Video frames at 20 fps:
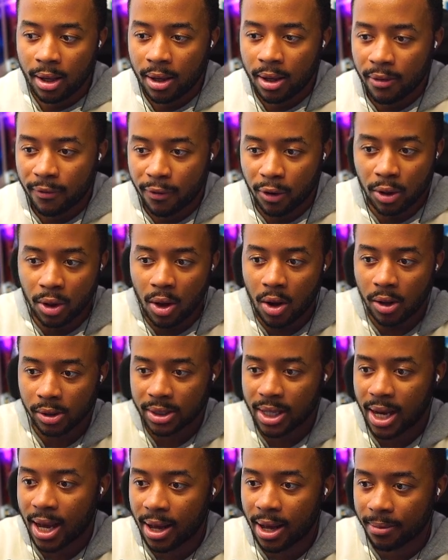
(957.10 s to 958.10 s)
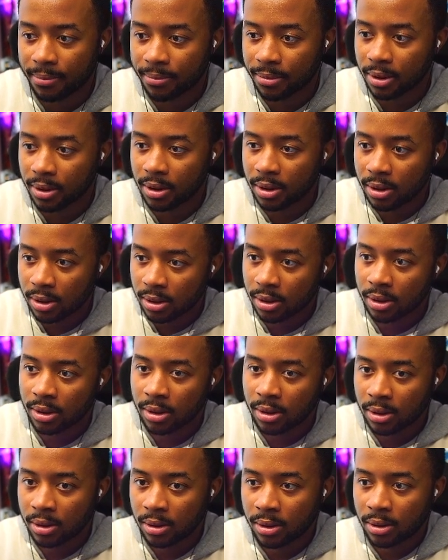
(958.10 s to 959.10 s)
for a long time. Fearsome
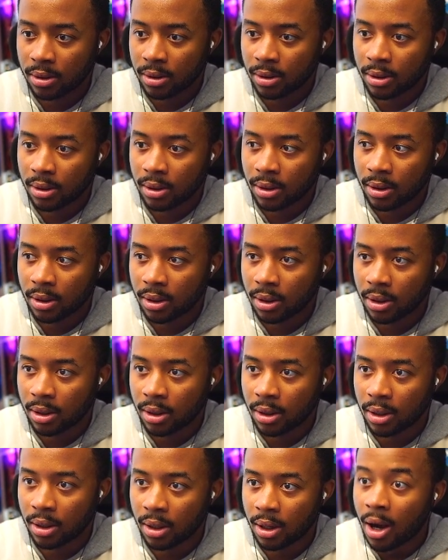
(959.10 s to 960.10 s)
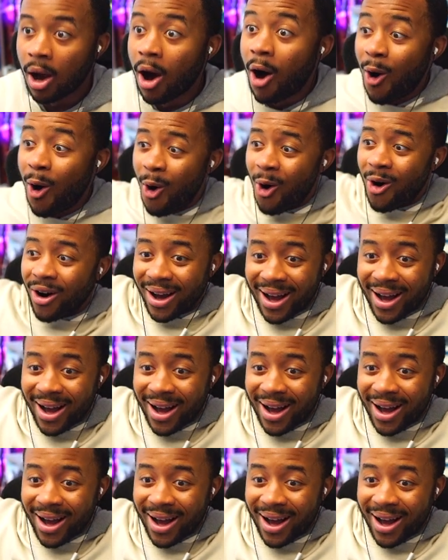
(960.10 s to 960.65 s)
foes lurking about the realm in desperate